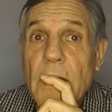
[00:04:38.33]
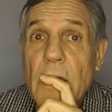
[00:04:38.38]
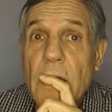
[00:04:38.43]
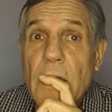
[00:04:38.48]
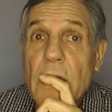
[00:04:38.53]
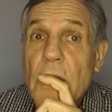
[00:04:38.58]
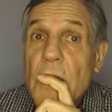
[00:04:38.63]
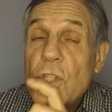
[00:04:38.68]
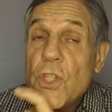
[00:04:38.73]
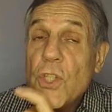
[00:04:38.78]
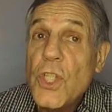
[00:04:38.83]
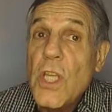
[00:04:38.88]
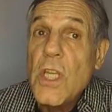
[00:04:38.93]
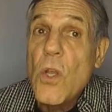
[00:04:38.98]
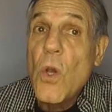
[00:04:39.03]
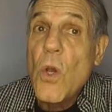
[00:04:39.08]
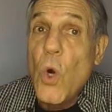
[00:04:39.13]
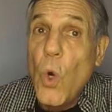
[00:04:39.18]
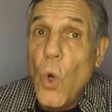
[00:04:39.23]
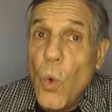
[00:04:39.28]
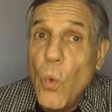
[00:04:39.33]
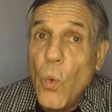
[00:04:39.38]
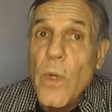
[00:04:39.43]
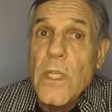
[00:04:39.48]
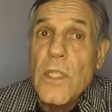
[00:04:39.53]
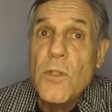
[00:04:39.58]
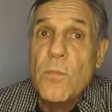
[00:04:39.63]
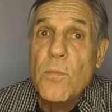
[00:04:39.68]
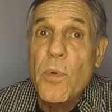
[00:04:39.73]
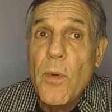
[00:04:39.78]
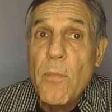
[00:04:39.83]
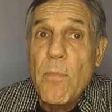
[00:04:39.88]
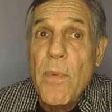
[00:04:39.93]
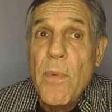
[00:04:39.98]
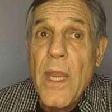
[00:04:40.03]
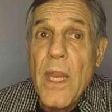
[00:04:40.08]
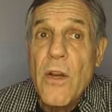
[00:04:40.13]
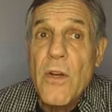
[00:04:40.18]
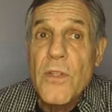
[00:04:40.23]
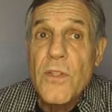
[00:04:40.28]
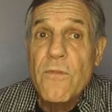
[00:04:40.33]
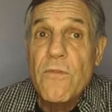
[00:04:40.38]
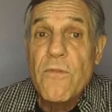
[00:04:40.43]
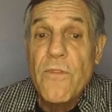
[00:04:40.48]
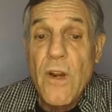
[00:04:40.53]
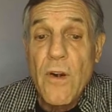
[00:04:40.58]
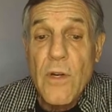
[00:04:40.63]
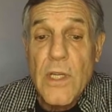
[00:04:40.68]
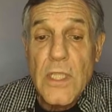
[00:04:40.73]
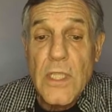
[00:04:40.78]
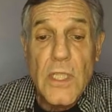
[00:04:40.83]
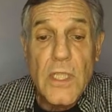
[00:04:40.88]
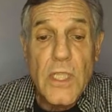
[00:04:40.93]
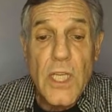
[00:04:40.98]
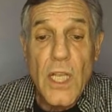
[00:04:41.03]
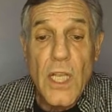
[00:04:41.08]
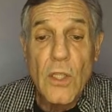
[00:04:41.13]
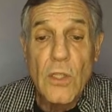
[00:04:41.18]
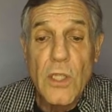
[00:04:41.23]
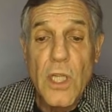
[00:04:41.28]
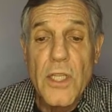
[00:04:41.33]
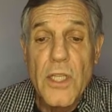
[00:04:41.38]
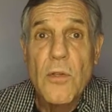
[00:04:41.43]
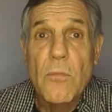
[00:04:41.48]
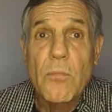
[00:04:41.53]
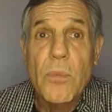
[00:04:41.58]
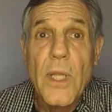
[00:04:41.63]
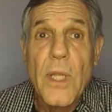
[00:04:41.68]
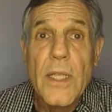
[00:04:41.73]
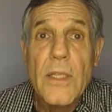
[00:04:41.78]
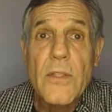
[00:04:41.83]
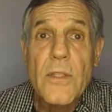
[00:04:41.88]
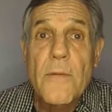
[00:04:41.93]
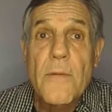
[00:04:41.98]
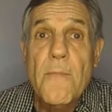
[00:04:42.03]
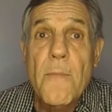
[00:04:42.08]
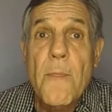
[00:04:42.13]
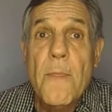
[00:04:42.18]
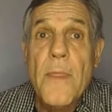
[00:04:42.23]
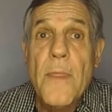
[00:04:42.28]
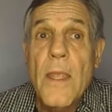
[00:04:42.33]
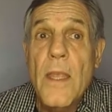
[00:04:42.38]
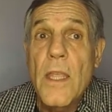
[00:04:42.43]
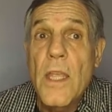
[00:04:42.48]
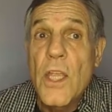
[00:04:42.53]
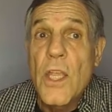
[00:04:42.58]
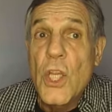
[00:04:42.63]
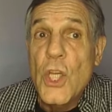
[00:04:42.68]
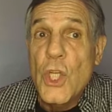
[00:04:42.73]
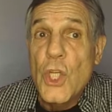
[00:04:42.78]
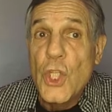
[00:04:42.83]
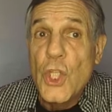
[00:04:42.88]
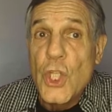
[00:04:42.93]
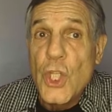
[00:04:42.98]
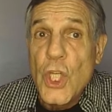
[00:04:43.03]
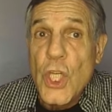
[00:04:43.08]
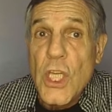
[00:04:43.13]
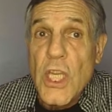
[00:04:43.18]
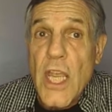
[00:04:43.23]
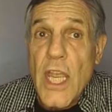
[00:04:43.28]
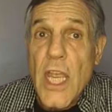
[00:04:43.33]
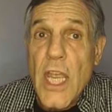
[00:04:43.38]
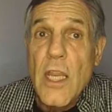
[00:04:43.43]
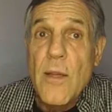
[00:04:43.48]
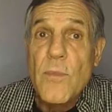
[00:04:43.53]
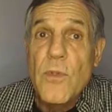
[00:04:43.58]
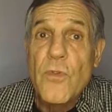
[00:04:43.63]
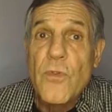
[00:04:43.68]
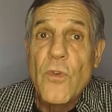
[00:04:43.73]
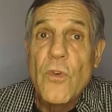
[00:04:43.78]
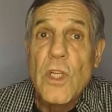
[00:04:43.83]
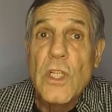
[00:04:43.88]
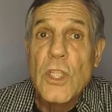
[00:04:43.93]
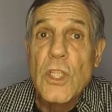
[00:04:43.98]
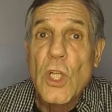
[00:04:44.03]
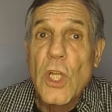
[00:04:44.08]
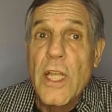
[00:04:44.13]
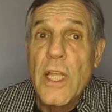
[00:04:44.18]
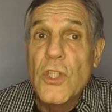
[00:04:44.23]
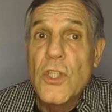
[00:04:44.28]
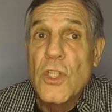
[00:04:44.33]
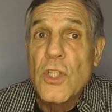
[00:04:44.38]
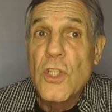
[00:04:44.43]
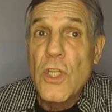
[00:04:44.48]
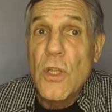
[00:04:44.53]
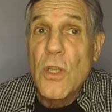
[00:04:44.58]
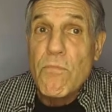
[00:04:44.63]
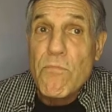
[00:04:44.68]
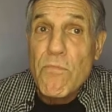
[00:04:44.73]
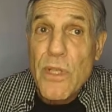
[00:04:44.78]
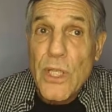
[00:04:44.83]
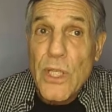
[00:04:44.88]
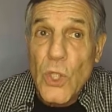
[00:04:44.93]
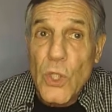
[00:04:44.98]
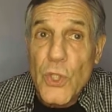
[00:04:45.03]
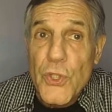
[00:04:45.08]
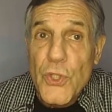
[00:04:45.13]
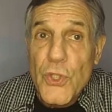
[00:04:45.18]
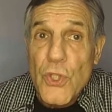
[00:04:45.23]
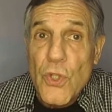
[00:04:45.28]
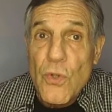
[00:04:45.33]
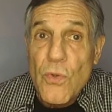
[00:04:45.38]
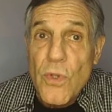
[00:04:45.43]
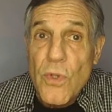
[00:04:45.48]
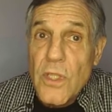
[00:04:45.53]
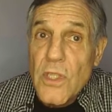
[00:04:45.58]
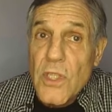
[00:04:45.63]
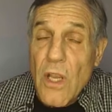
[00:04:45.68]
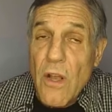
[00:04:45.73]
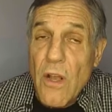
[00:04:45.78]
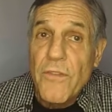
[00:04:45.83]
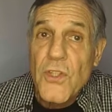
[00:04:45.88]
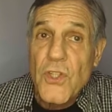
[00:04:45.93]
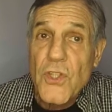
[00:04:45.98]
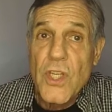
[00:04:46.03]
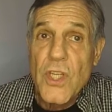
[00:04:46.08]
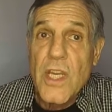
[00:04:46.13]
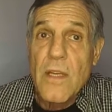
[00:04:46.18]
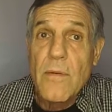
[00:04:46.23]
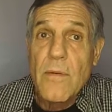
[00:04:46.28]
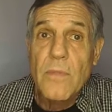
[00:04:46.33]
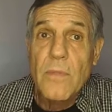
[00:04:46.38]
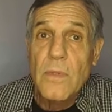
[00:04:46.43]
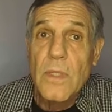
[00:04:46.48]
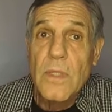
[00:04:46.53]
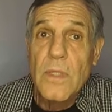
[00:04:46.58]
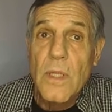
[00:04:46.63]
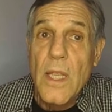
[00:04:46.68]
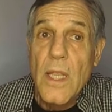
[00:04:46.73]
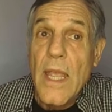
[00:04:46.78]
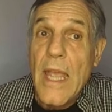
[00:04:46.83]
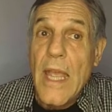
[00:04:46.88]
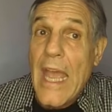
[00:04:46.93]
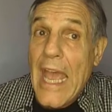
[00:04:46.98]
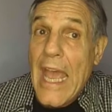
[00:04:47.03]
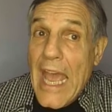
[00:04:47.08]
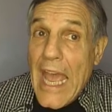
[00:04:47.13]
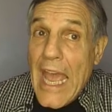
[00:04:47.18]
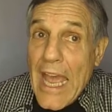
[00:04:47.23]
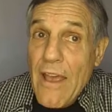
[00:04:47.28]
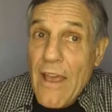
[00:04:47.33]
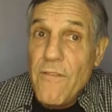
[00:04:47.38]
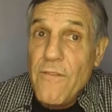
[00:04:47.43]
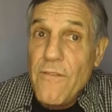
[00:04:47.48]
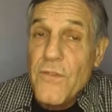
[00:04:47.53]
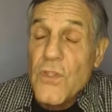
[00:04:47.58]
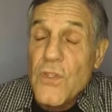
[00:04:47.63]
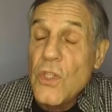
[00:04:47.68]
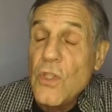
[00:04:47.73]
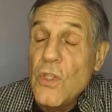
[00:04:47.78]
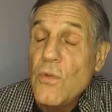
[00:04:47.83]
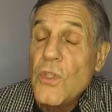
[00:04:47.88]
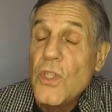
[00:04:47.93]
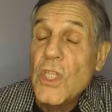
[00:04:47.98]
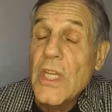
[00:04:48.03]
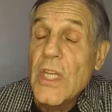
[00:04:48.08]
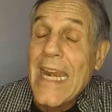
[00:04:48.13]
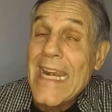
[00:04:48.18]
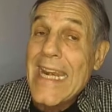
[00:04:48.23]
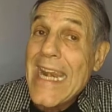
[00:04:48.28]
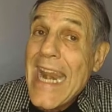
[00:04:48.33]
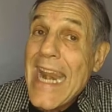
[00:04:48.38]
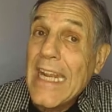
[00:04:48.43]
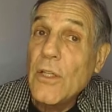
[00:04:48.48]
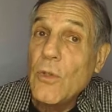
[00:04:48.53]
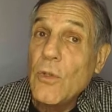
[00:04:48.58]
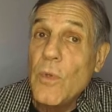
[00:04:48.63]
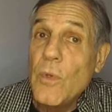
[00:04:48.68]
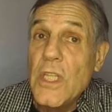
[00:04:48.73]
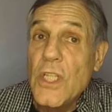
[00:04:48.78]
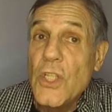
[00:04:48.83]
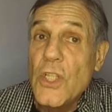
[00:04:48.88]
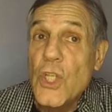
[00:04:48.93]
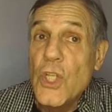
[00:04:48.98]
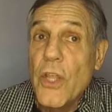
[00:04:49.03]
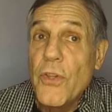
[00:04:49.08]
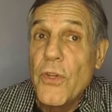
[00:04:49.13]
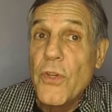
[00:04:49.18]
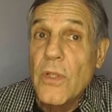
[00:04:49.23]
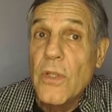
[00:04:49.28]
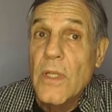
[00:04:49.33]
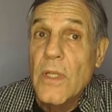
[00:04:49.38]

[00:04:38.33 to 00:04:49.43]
she always prepares very detailed lesson plans. She aims for each lesson to build student self-esteem, have students connect with each other,